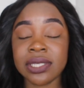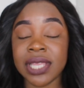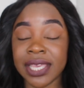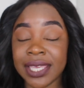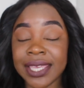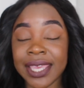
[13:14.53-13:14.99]

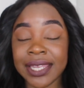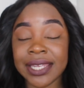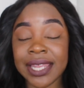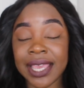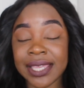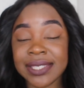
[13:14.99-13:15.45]
like
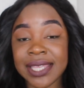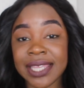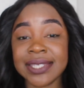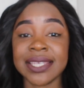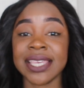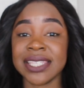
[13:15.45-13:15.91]
again, like I
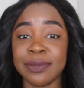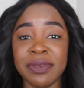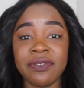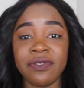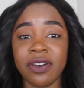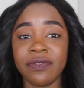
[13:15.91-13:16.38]
said, is a
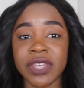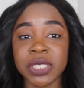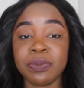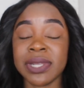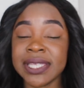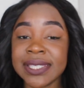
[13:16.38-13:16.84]
bit
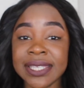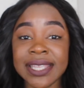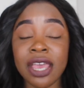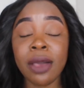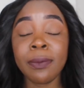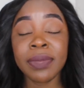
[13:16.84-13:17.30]
far-fetched, but listen,
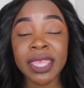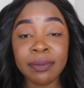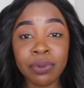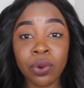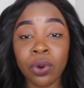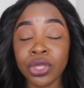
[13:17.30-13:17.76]
there are
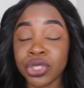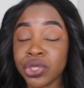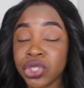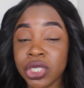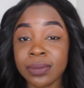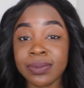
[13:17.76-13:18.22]
people on
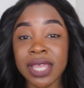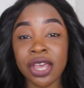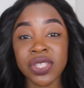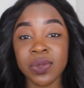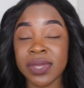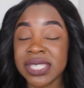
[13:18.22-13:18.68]
YouTube that
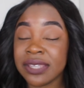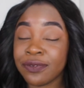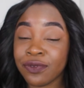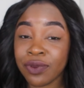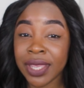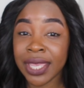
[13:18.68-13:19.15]
are
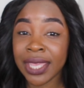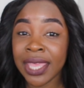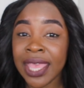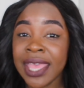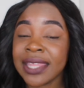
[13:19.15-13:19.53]
23.